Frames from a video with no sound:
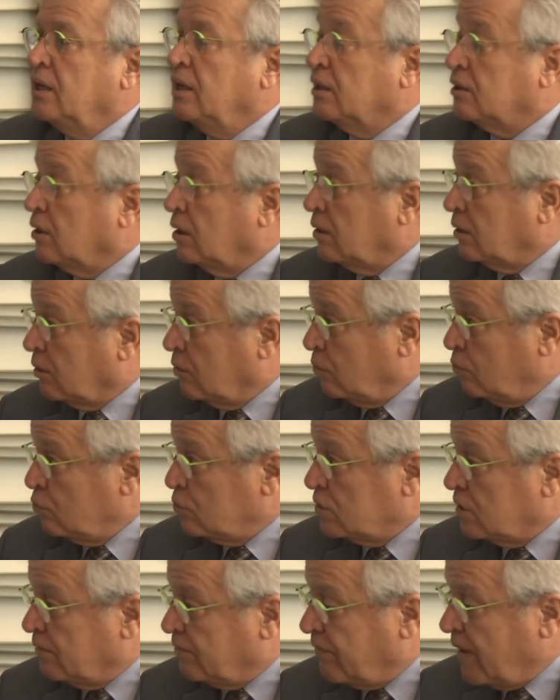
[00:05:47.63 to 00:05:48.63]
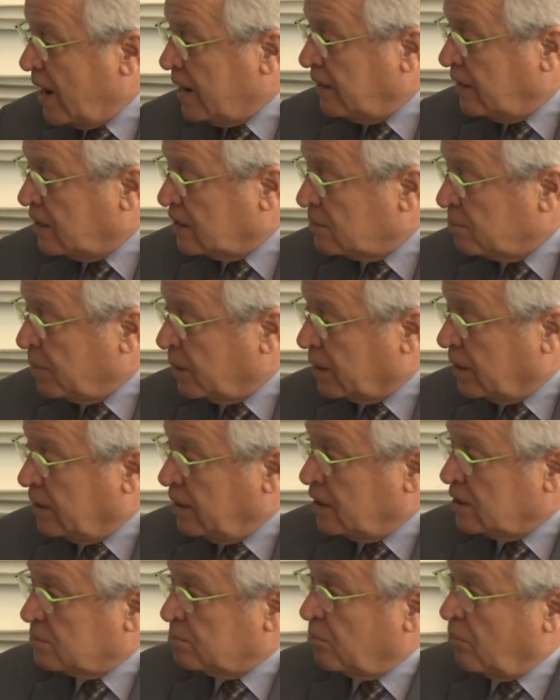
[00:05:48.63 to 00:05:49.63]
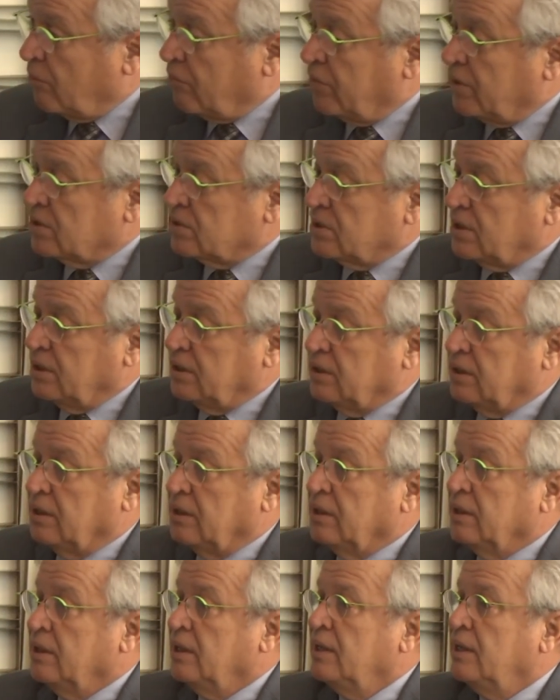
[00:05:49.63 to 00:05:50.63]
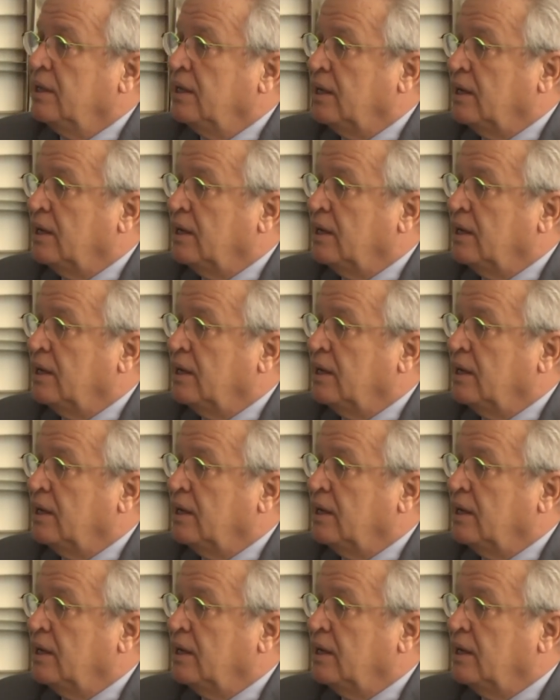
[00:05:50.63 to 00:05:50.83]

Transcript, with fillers: it includes the finance mechanism of the city.